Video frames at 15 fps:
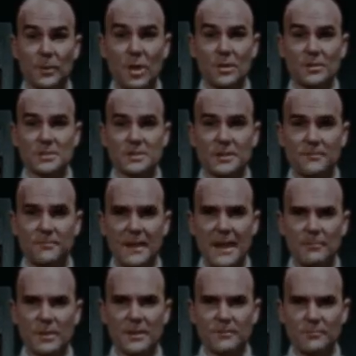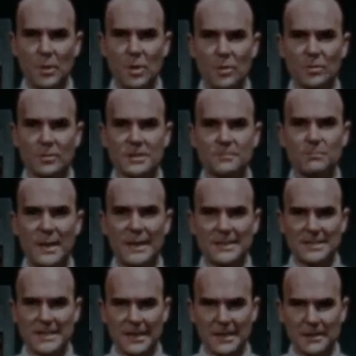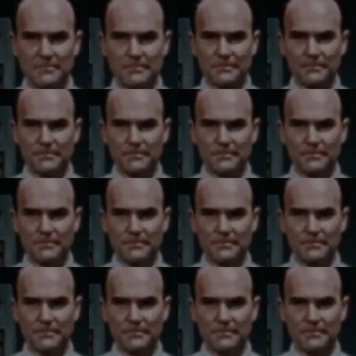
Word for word: belongs to the family of molds, Penicillium.